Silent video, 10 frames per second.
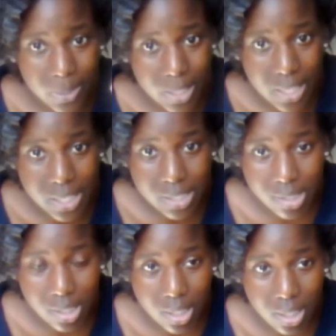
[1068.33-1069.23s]

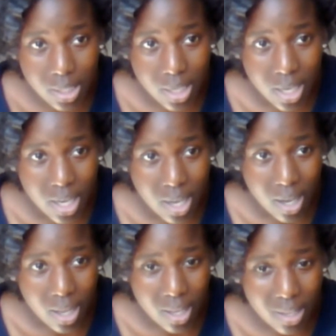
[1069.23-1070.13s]
because
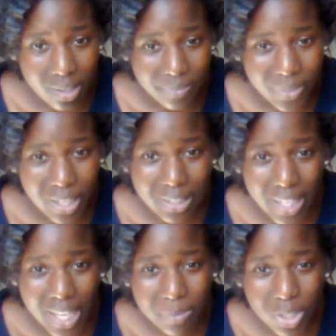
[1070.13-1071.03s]
a
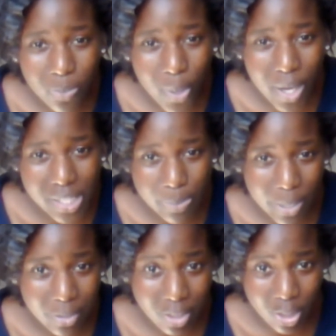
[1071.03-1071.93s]
lame coupon is
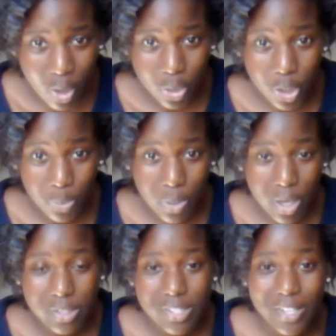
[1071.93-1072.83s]
better than no
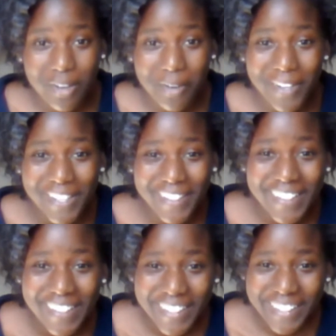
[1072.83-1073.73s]
coupon. So
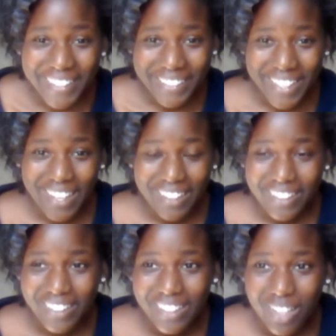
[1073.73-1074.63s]

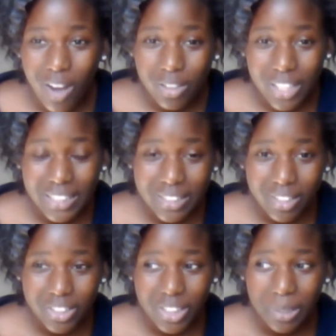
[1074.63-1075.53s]
yeah, and that's
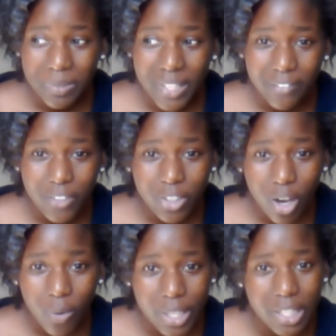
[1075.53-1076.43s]
another tip. Never
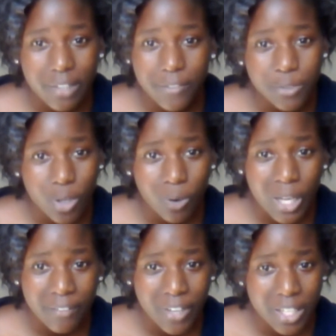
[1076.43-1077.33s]
go in if you don't
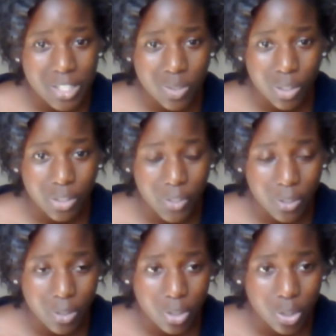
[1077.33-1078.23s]
have any sort of
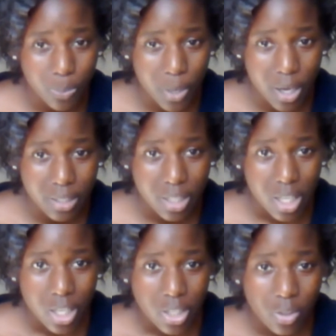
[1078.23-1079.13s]
coupon.
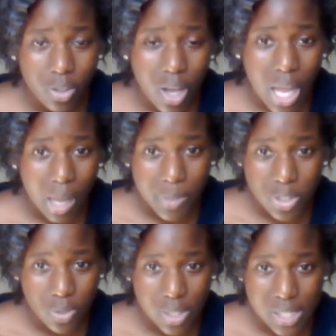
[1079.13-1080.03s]
You don't know how
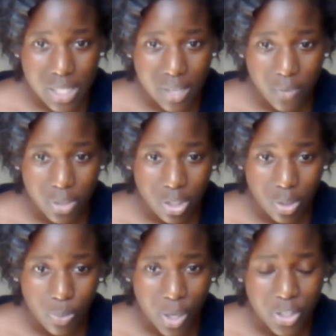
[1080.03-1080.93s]
much you can save with a
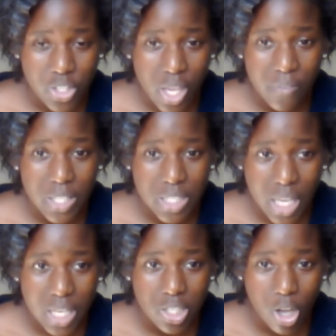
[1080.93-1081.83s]
coupon. You're saving
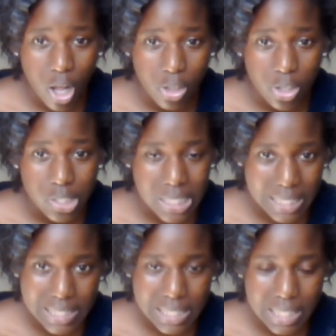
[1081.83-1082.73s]
$10
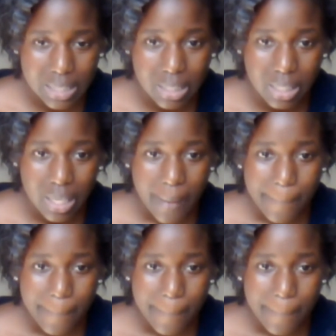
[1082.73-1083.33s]
instantly,